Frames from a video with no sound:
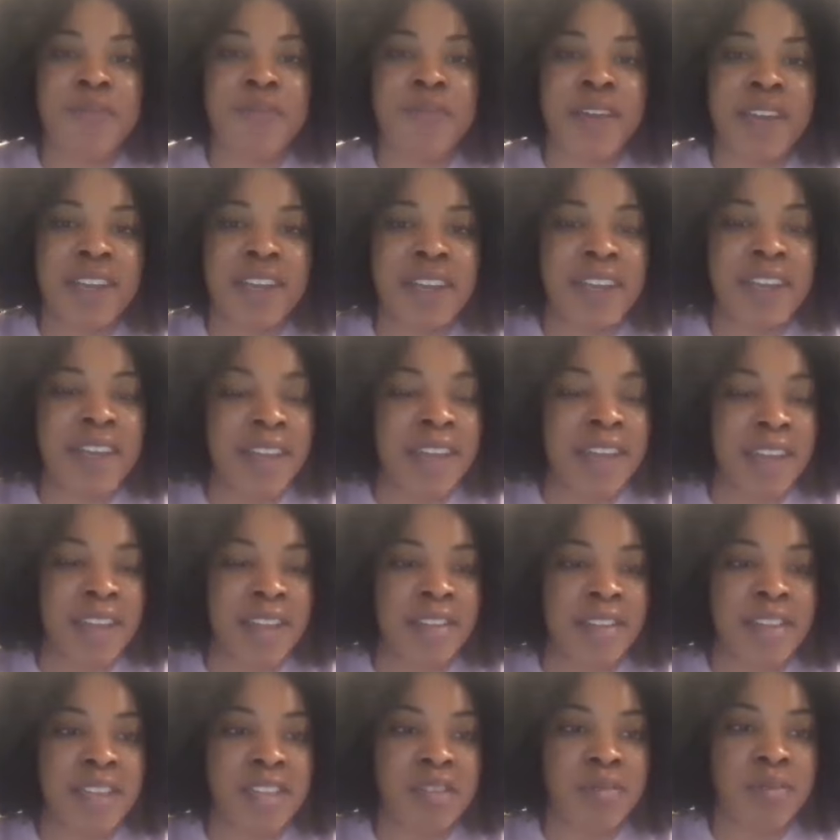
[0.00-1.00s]
Again,
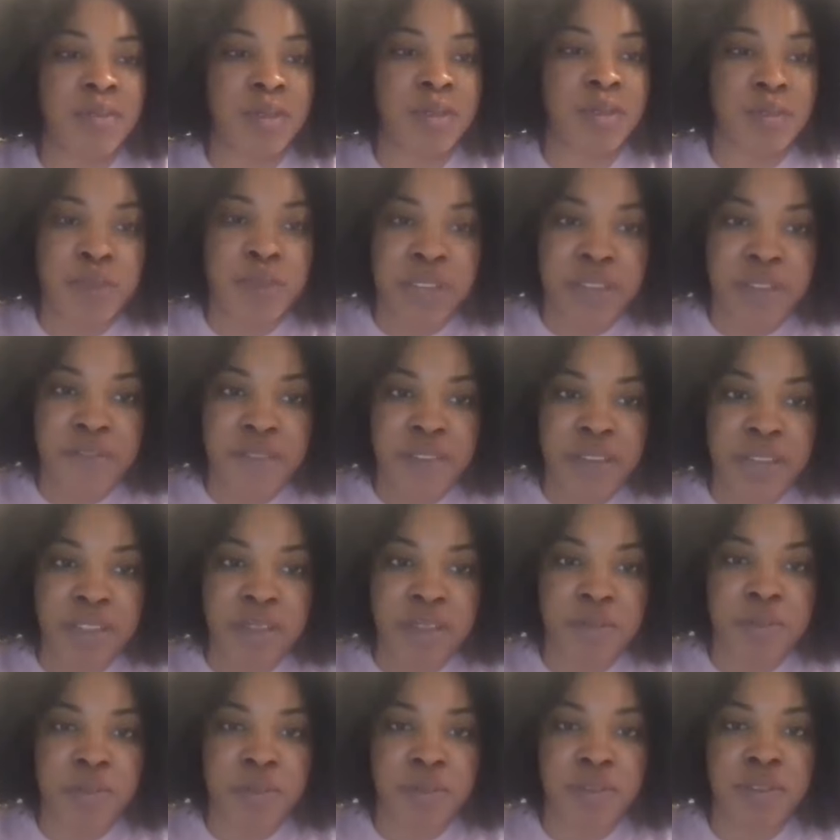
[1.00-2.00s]
this will be
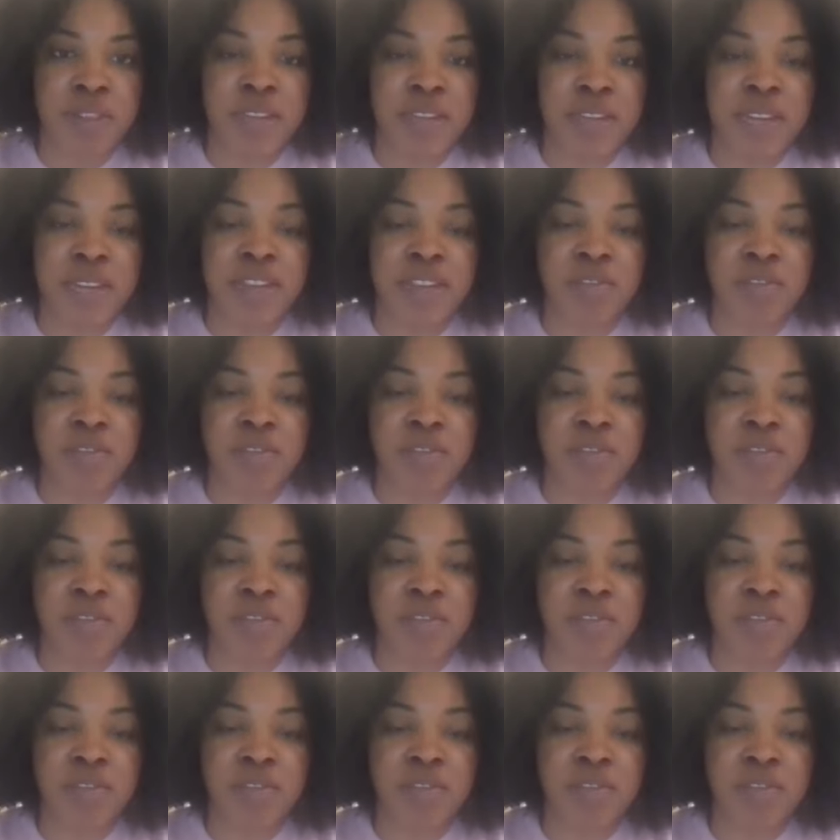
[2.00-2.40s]
available in the next